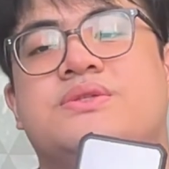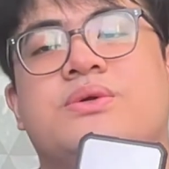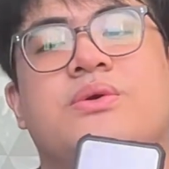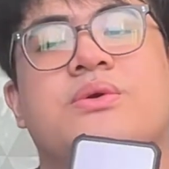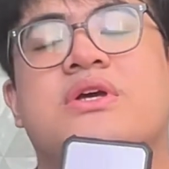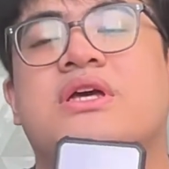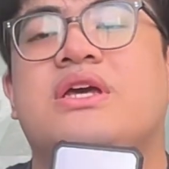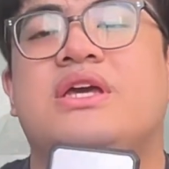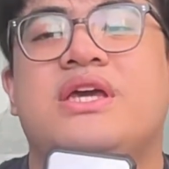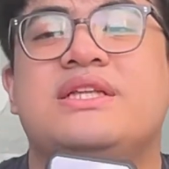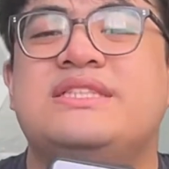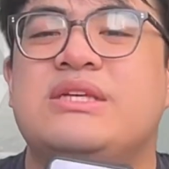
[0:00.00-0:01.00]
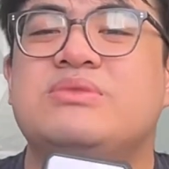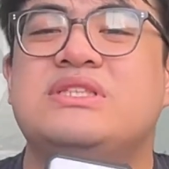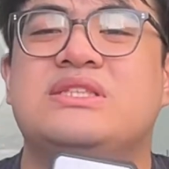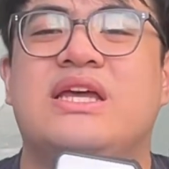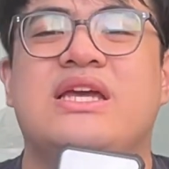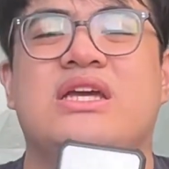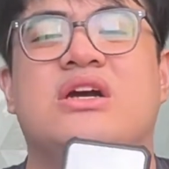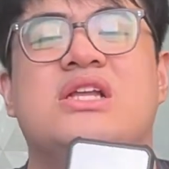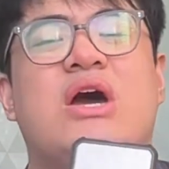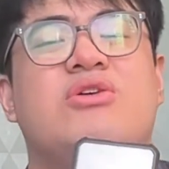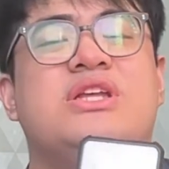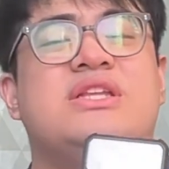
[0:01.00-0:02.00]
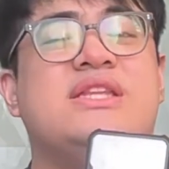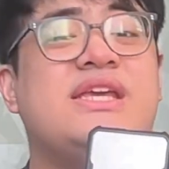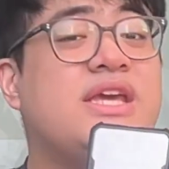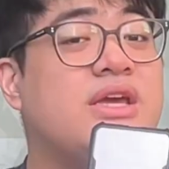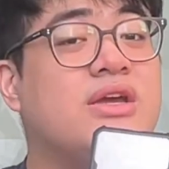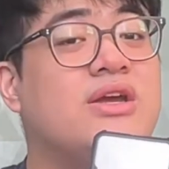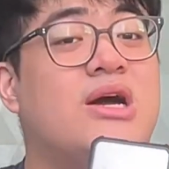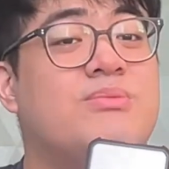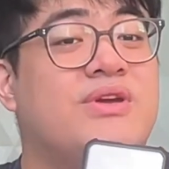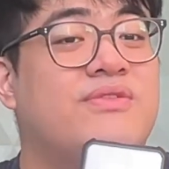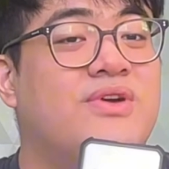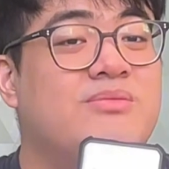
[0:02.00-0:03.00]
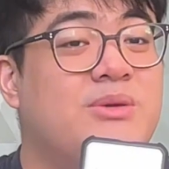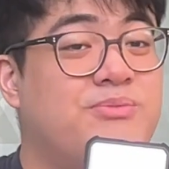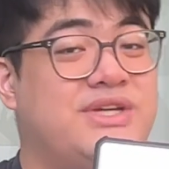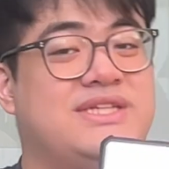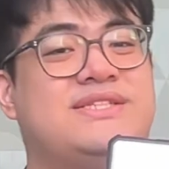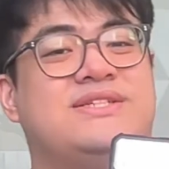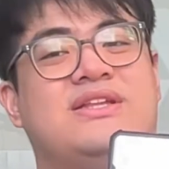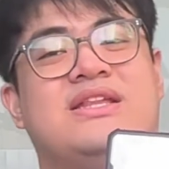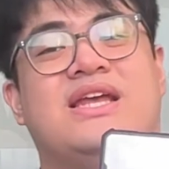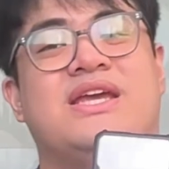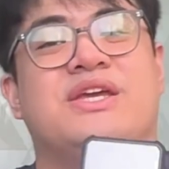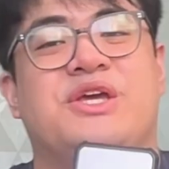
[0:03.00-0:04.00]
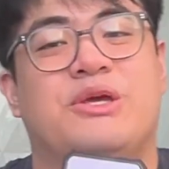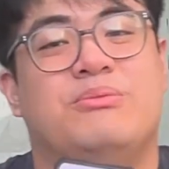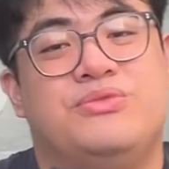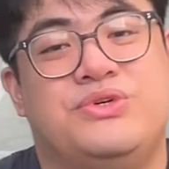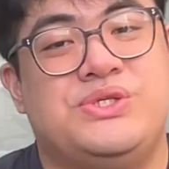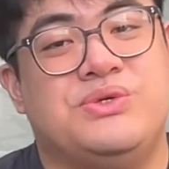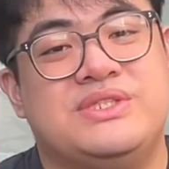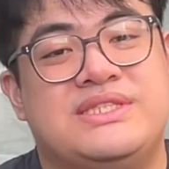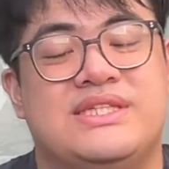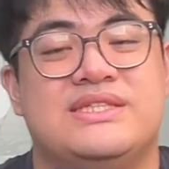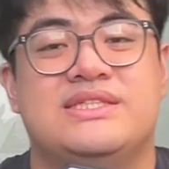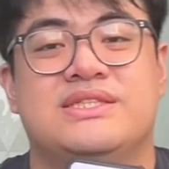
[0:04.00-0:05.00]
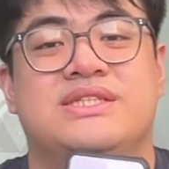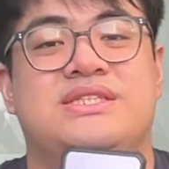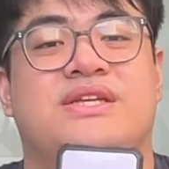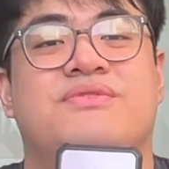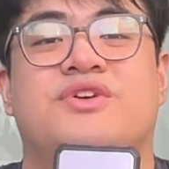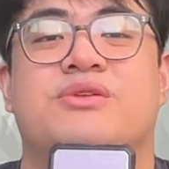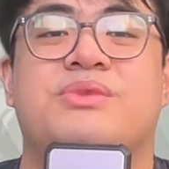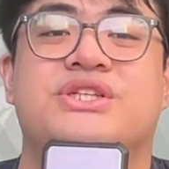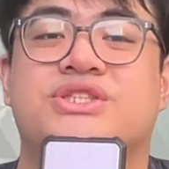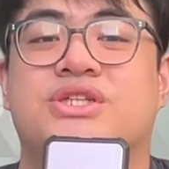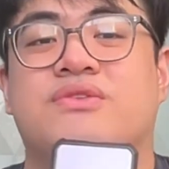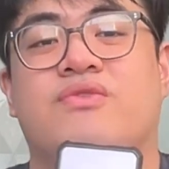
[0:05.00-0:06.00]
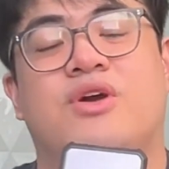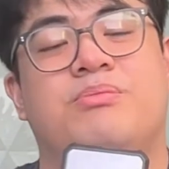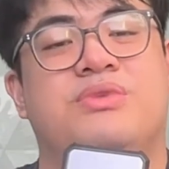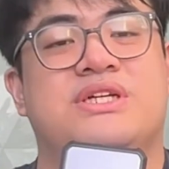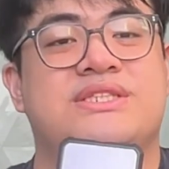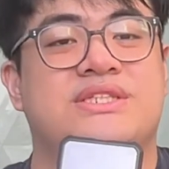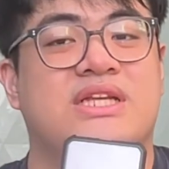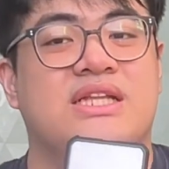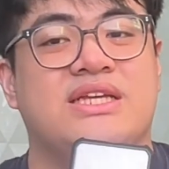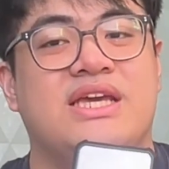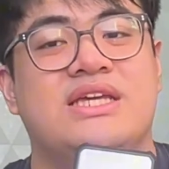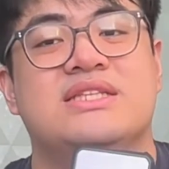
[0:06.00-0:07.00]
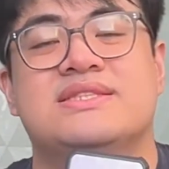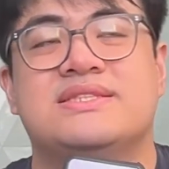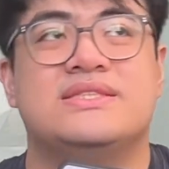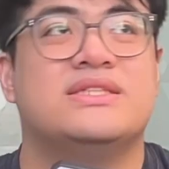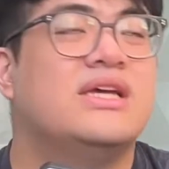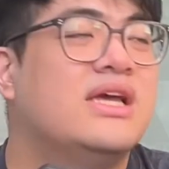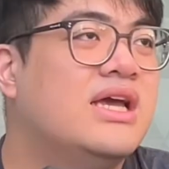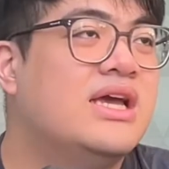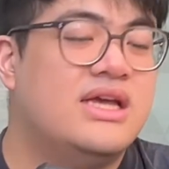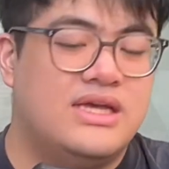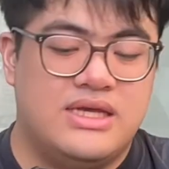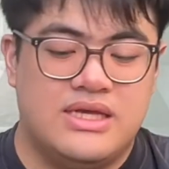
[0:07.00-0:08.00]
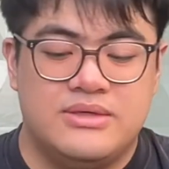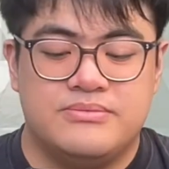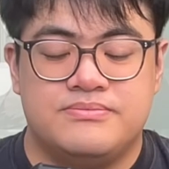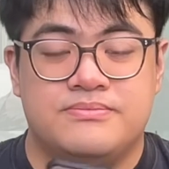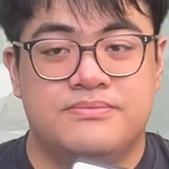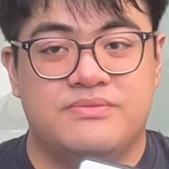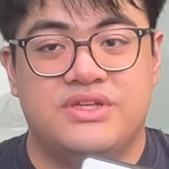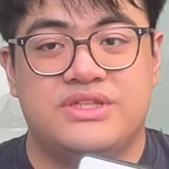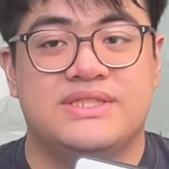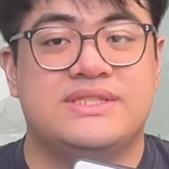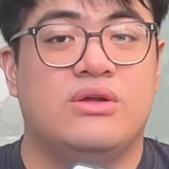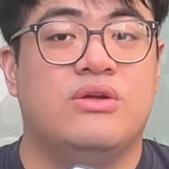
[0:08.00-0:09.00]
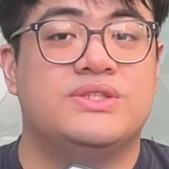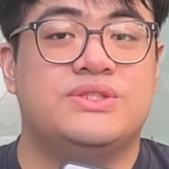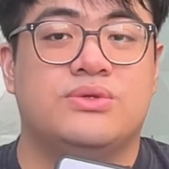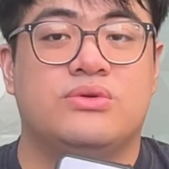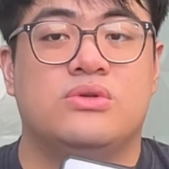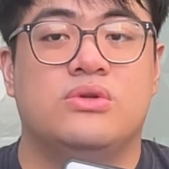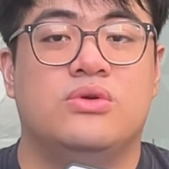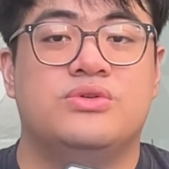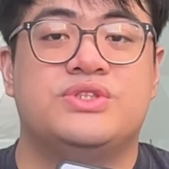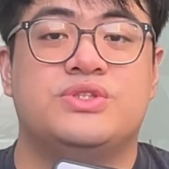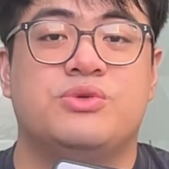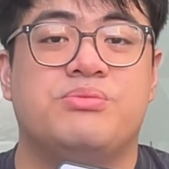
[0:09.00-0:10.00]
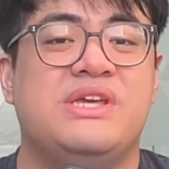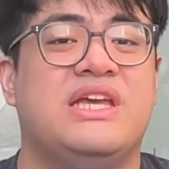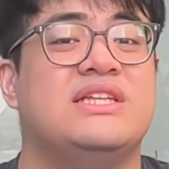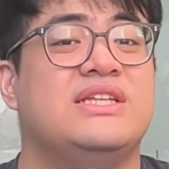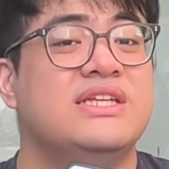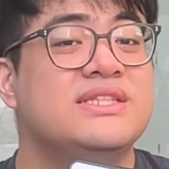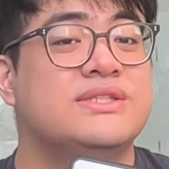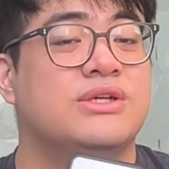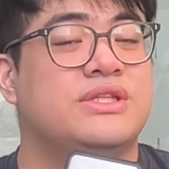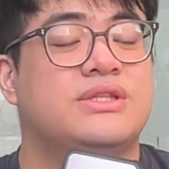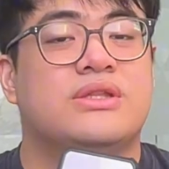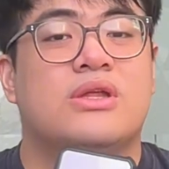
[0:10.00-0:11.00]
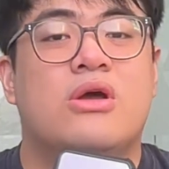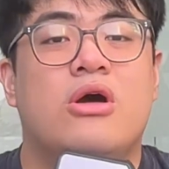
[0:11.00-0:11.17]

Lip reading: So, it seems like a clowny thing coming from a person like him who uses disinformation for personal gains. It is also close to being an insult